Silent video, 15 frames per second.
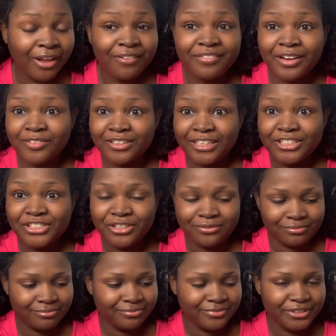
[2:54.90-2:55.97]
foundation.
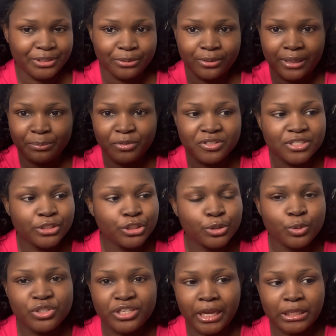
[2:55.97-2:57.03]
So I'm using two
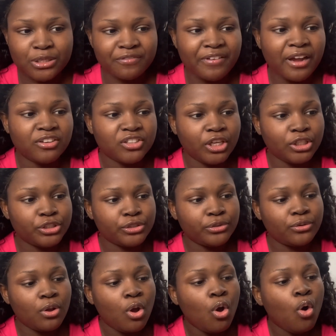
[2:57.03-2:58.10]
shades of foundation.